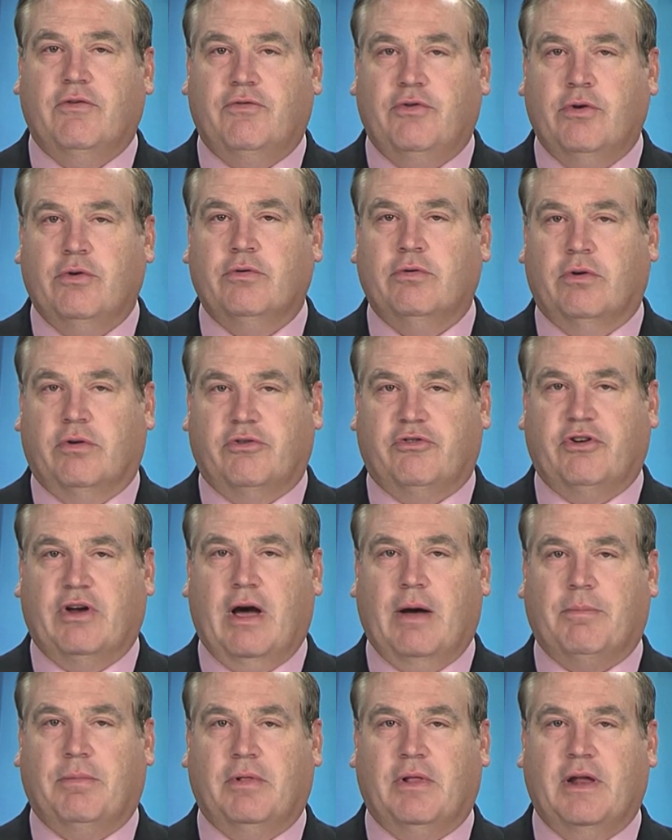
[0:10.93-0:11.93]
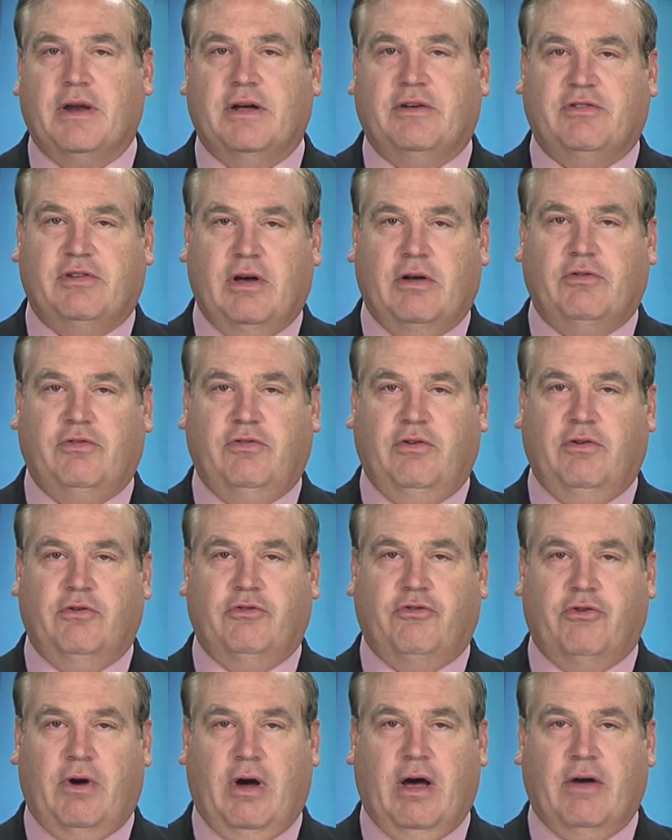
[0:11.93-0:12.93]
Funeral Chapel on
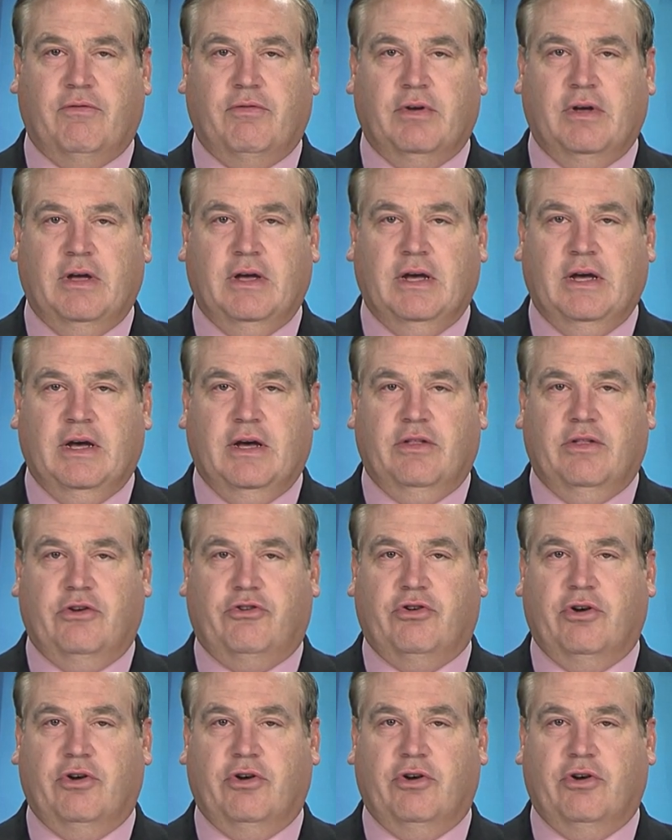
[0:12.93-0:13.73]
Excelsior Drive. The